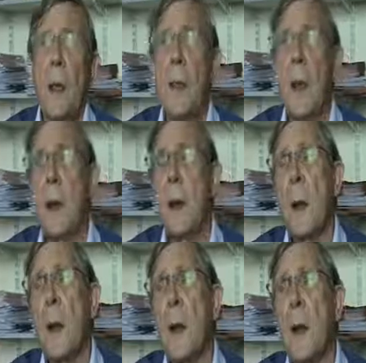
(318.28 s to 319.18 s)
And the
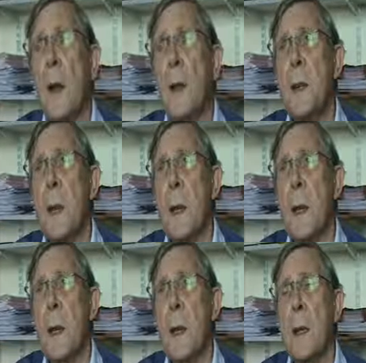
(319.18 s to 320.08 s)
underlying
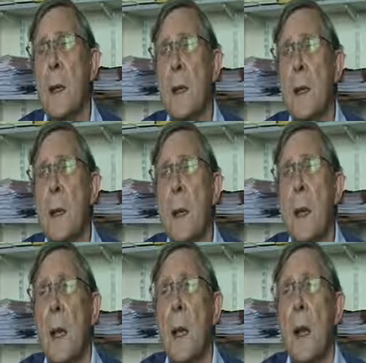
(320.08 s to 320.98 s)
idea is
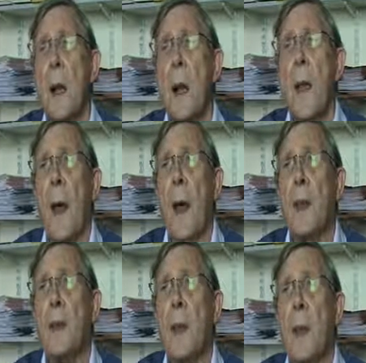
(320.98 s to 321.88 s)

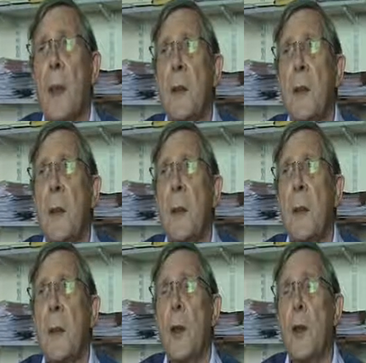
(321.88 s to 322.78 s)
that the
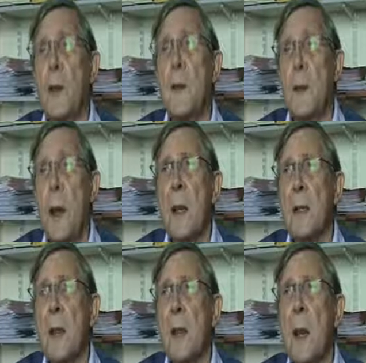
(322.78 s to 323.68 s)
use of
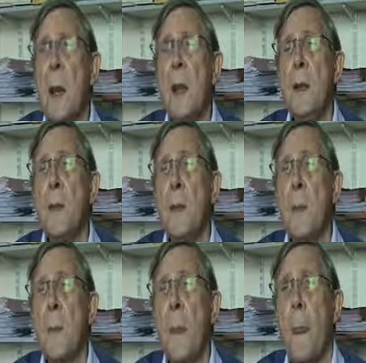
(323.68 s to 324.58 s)
tasks in the
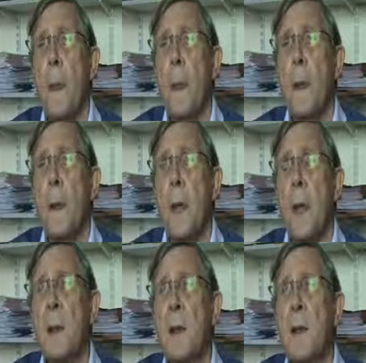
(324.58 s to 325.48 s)
classroom
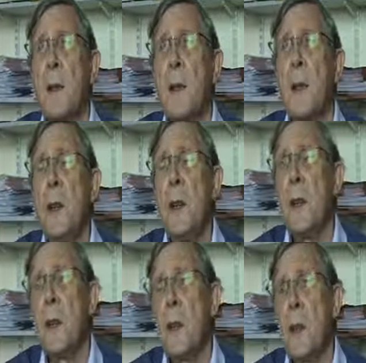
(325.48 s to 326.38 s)
enables the
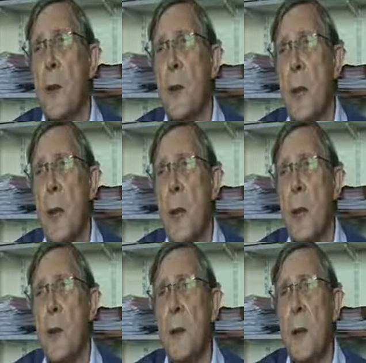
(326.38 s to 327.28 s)
teachers to
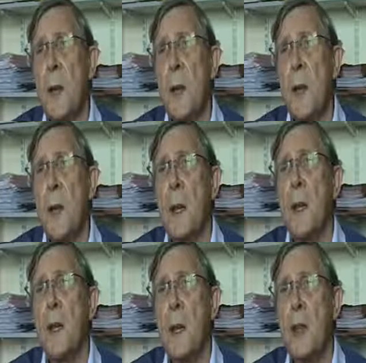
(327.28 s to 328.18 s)
create the
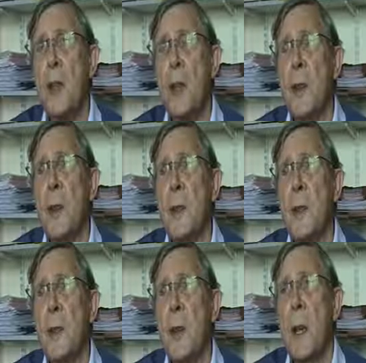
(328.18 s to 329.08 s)

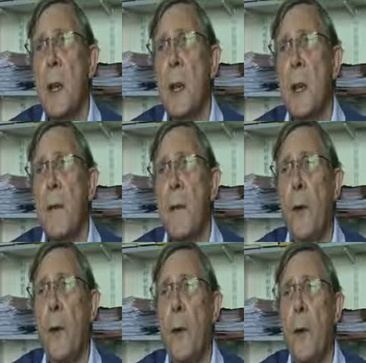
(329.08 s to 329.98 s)
conditions
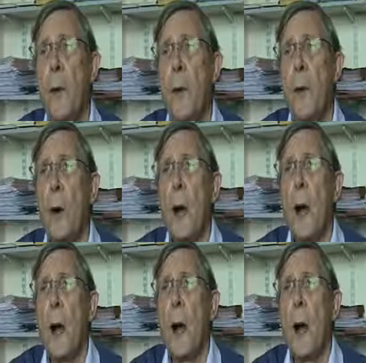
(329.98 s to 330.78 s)
for